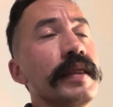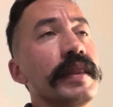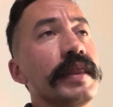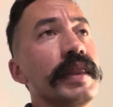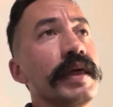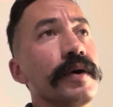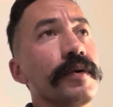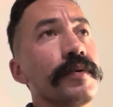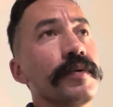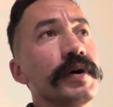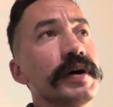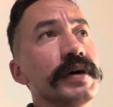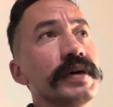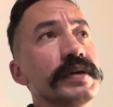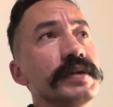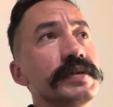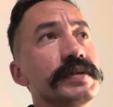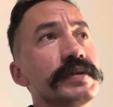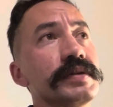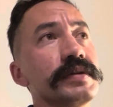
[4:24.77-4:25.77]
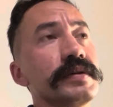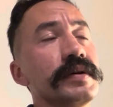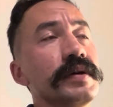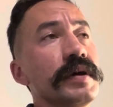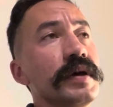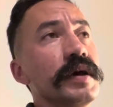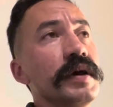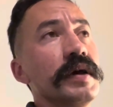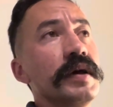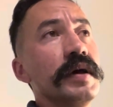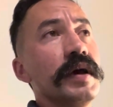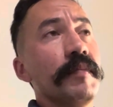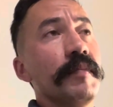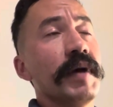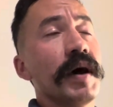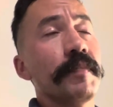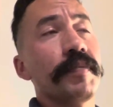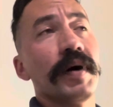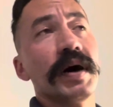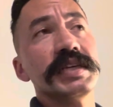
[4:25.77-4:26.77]
I'm
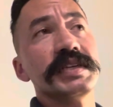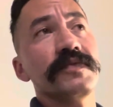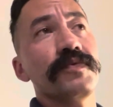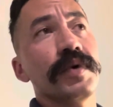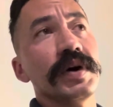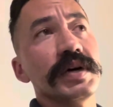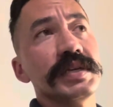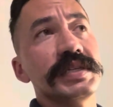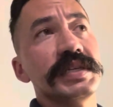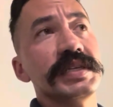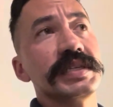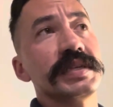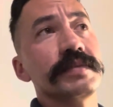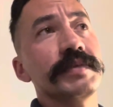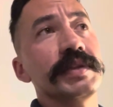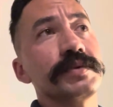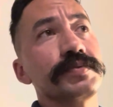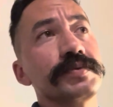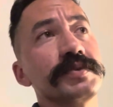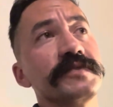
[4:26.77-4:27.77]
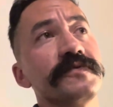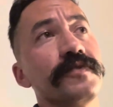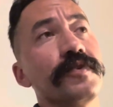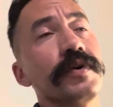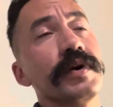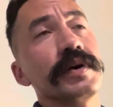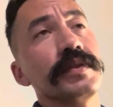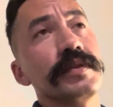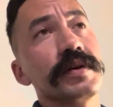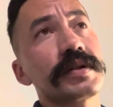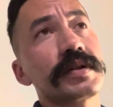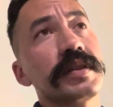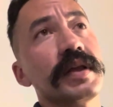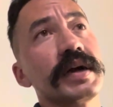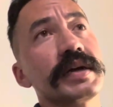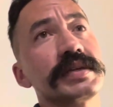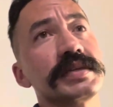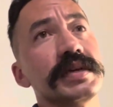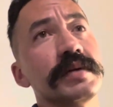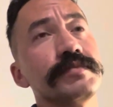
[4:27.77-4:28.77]
not positive what system this was for. It looked
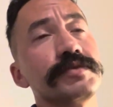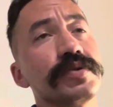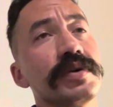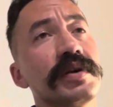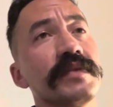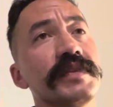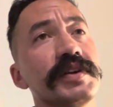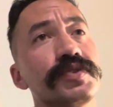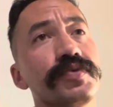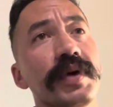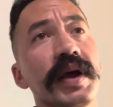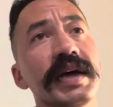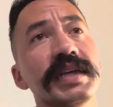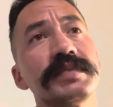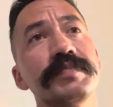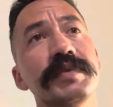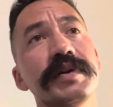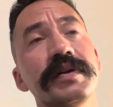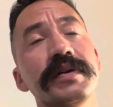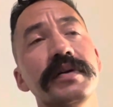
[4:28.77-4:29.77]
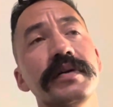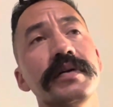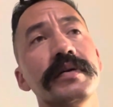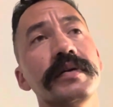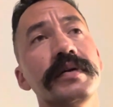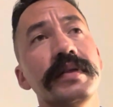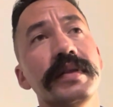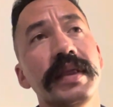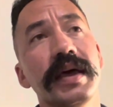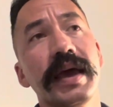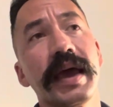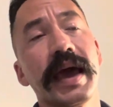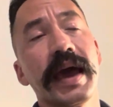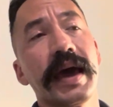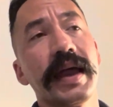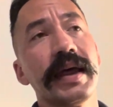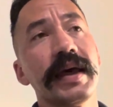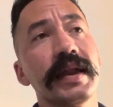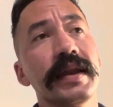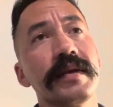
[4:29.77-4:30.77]
like some sort of a transmitter. They
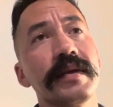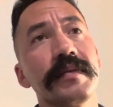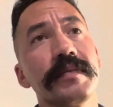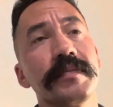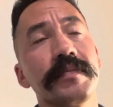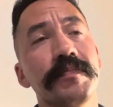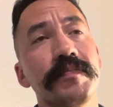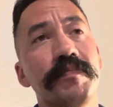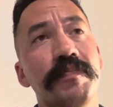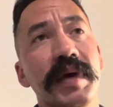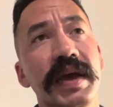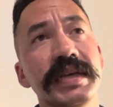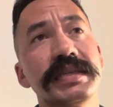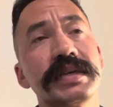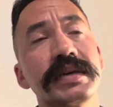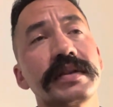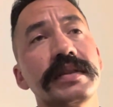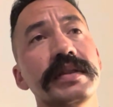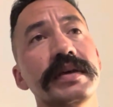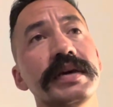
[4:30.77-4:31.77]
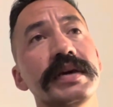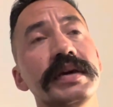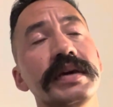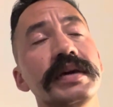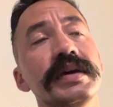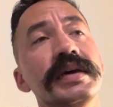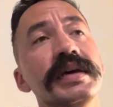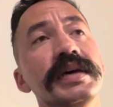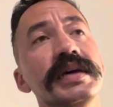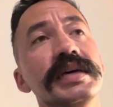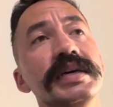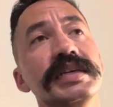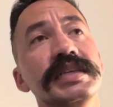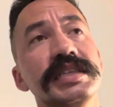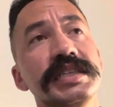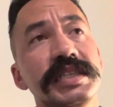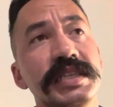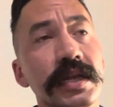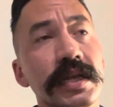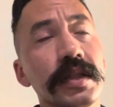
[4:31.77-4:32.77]
had it basically
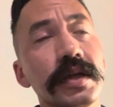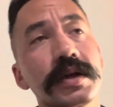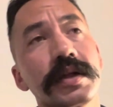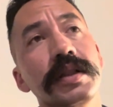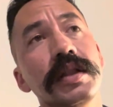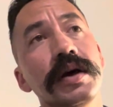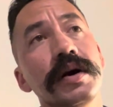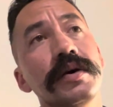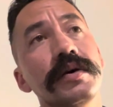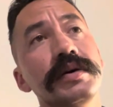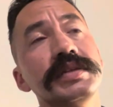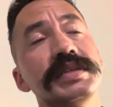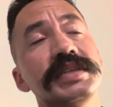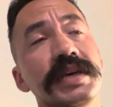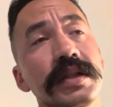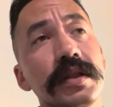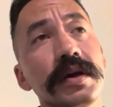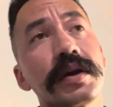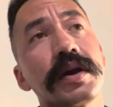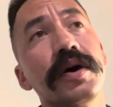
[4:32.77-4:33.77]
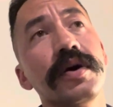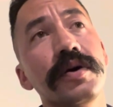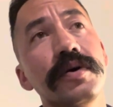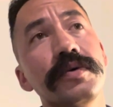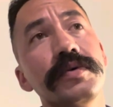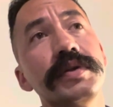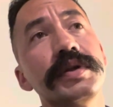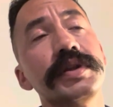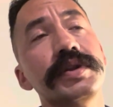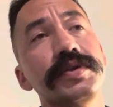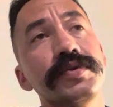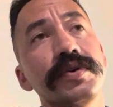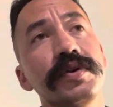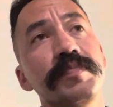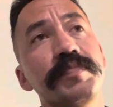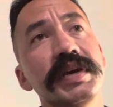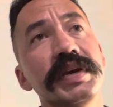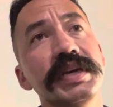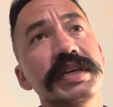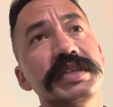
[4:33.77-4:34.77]
siliconed to a
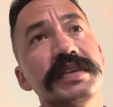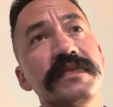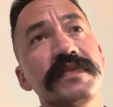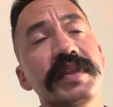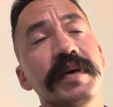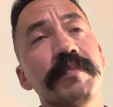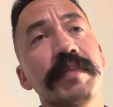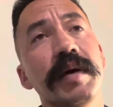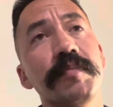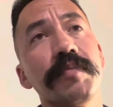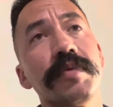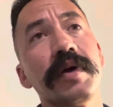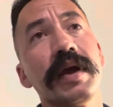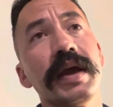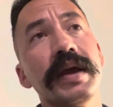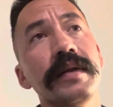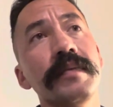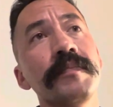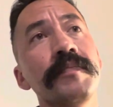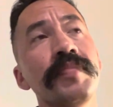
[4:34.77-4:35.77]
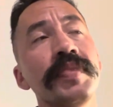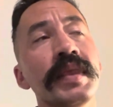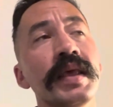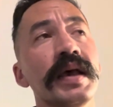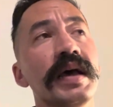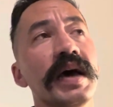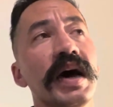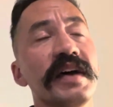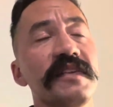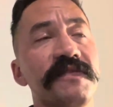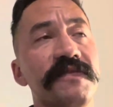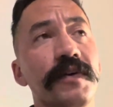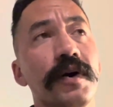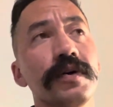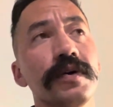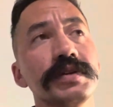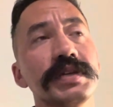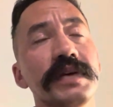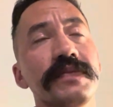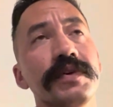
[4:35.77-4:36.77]
piece of the membrane. I have
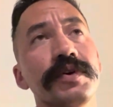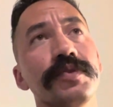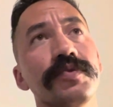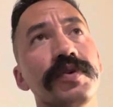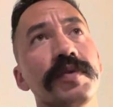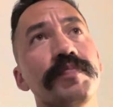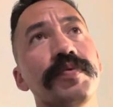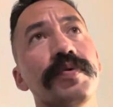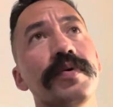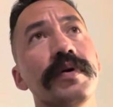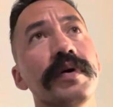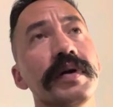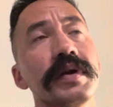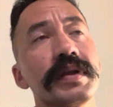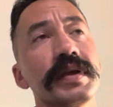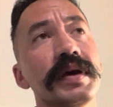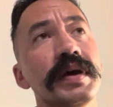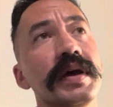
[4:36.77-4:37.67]
photos of it in the report.